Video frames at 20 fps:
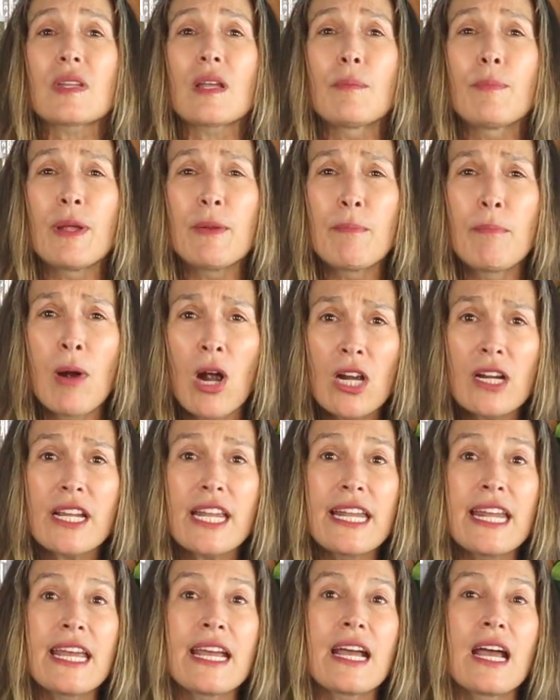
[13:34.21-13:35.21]
But
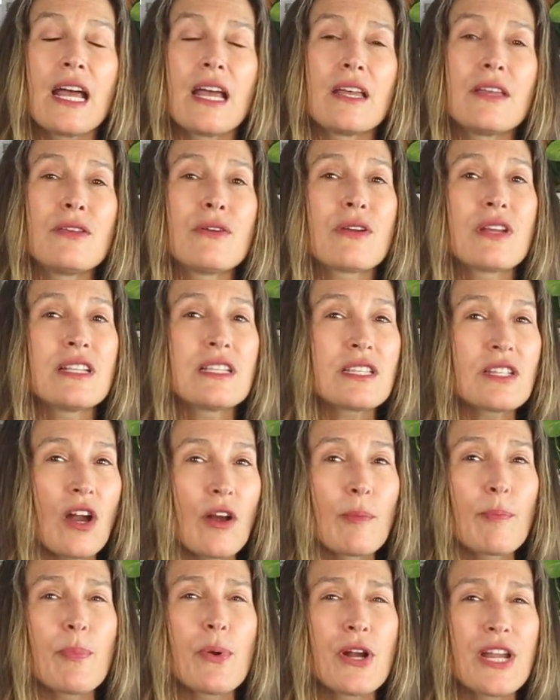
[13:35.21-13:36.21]
marketing, you can
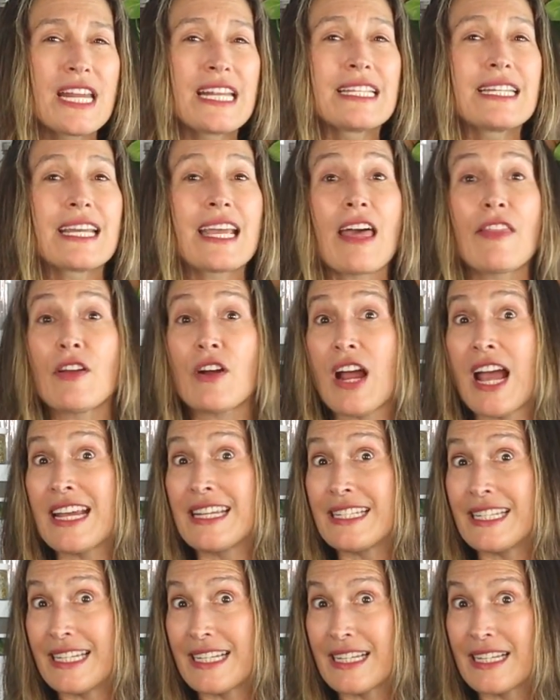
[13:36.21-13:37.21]
start putting together
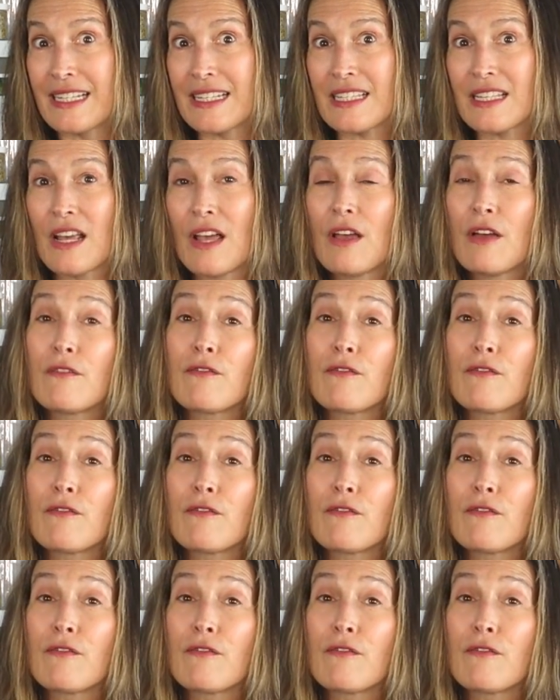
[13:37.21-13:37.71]
ideas.